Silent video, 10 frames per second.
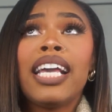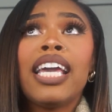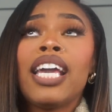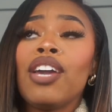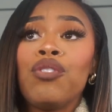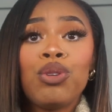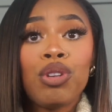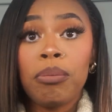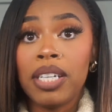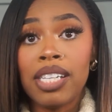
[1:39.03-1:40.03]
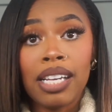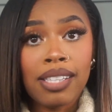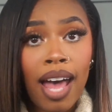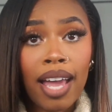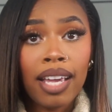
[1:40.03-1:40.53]
give you so much
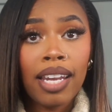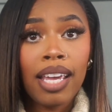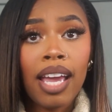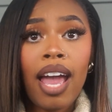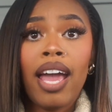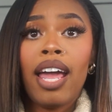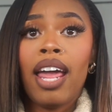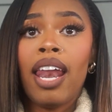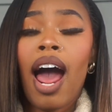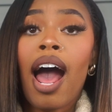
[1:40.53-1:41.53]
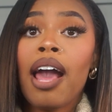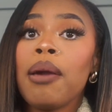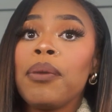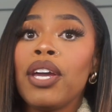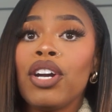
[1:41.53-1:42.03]
anxiety, and
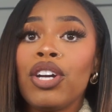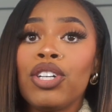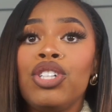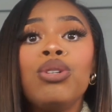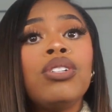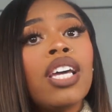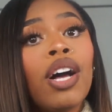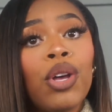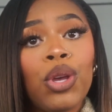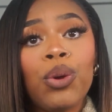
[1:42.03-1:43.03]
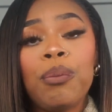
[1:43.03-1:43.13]
I'm here to tell you,